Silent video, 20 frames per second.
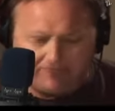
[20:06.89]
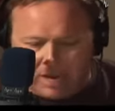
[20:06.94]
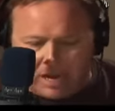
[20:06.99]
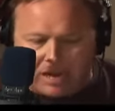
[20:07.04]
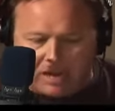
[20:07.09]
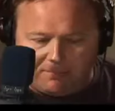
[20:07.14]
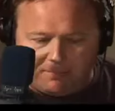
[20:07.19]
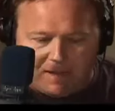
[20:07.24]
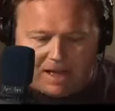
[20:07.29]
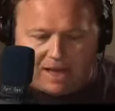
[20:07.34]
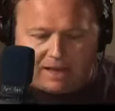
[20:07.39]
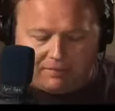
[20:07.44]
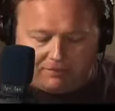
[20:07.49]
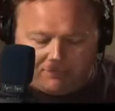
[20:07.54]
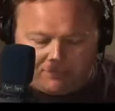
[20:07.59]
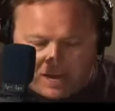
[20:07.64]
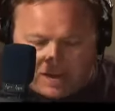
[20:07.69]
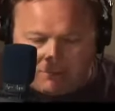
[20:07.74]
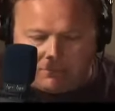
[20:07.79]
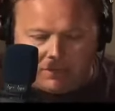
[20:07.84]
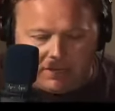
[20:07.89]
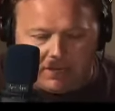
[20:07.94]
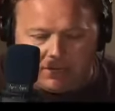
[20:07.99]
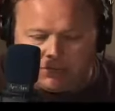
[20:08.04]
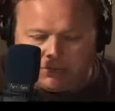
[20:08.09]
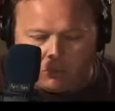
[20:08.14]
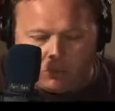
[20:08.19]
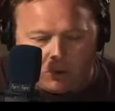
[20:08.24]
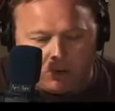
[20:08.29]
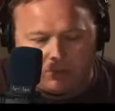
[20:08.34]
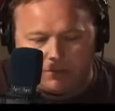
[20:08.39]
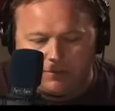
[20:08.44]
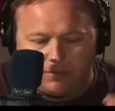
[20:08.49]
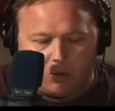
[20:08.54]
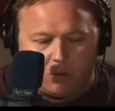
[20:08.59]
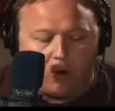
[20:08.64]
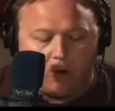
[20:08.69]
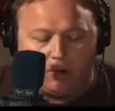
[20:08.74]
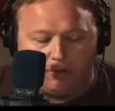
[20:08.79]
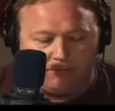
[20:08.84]
Uh, my family has worked in the
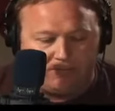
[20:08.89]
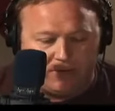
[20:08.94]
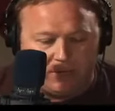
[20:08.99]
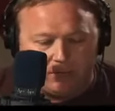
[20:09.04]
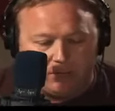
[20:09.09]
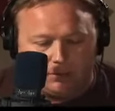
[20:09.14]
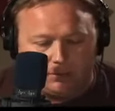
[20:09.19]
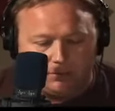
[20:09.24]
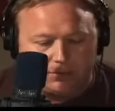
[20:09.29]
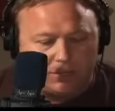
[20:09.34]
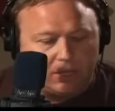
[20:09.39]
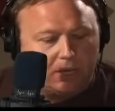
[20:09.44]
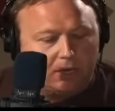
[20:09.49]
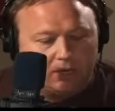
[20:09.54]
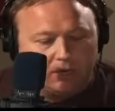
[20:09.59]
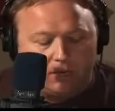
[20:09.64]
oil fields,